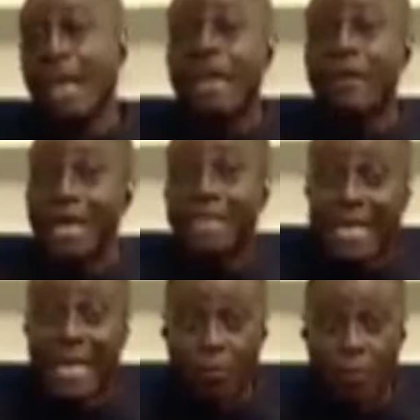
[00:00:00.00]
And if you
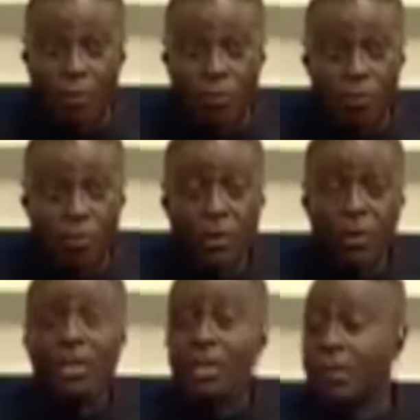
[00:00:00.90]
say, I want
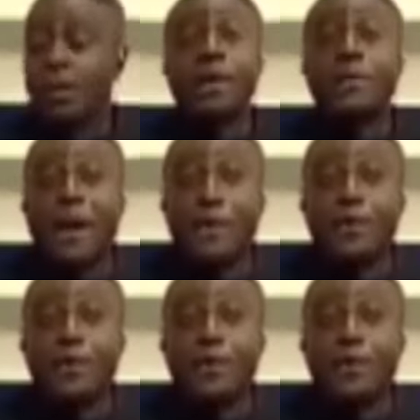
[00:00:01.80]
to, you will need to